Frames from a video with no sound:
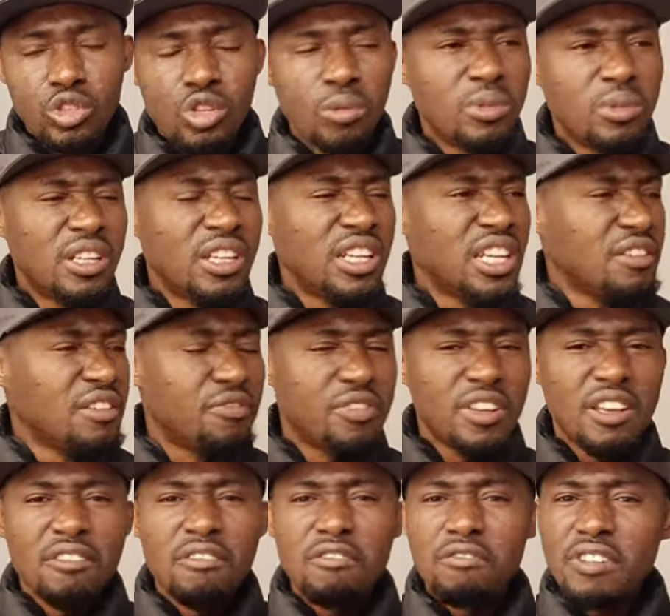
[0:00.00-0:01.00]
Some
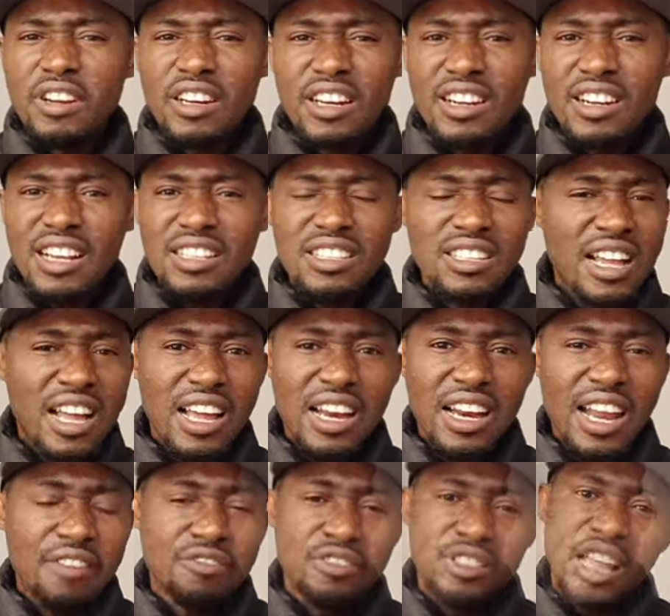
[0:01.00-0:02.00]
live a very
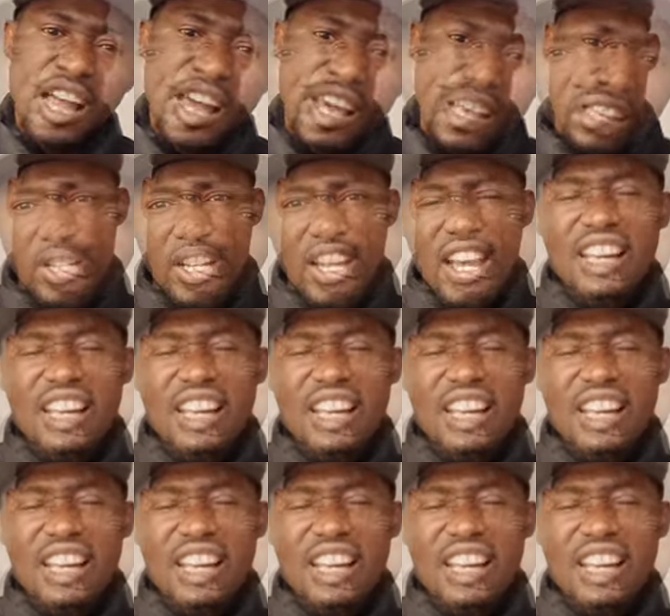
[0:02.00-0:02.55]
rascal lifestyle.